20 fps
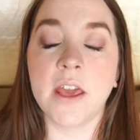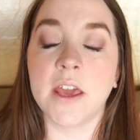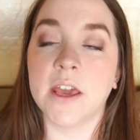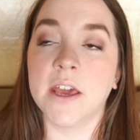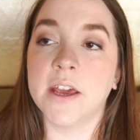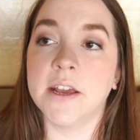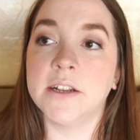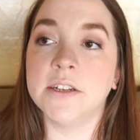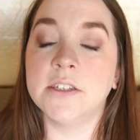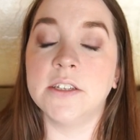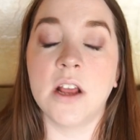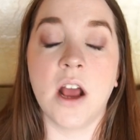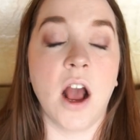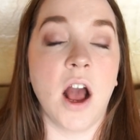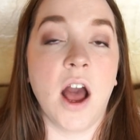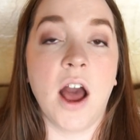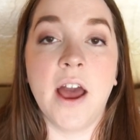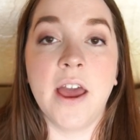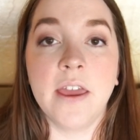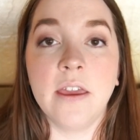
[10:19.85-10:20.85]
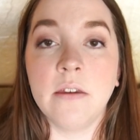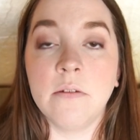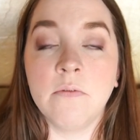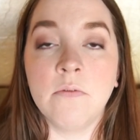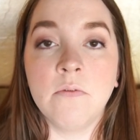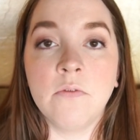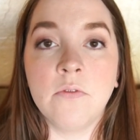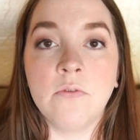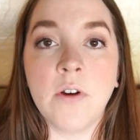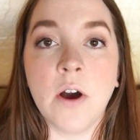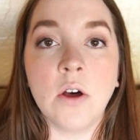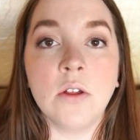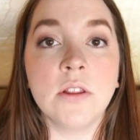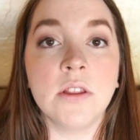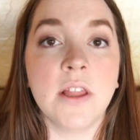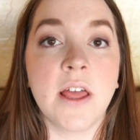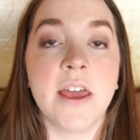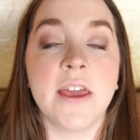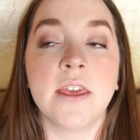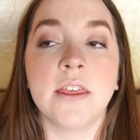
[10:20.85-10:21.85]
and I felt
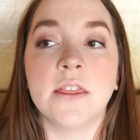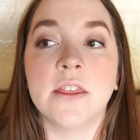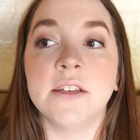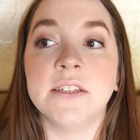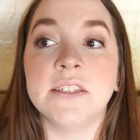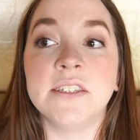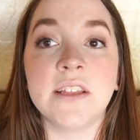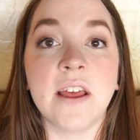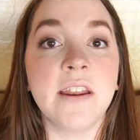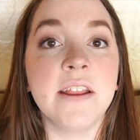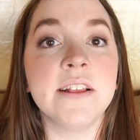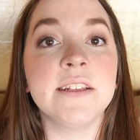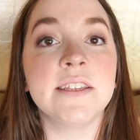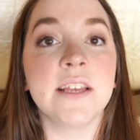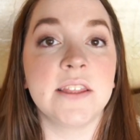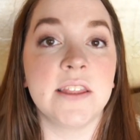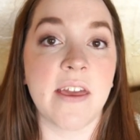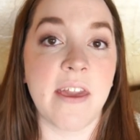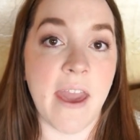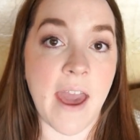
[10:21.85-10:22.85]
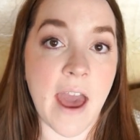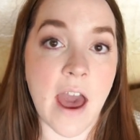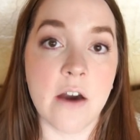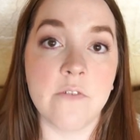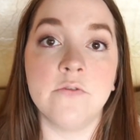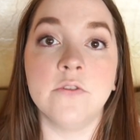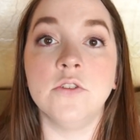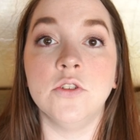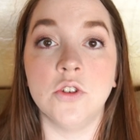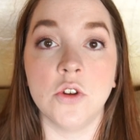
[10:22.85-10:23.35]
like the settings that they have